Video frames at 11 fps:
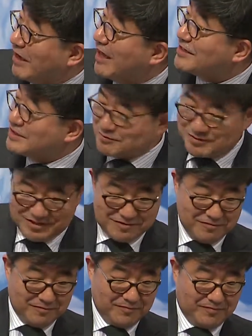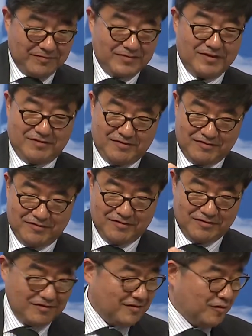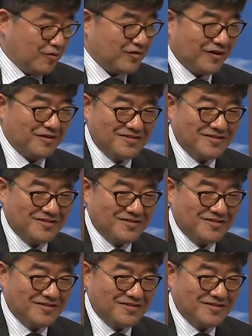Oh, Hyoung Chul, if you want, yeah, please go ahead.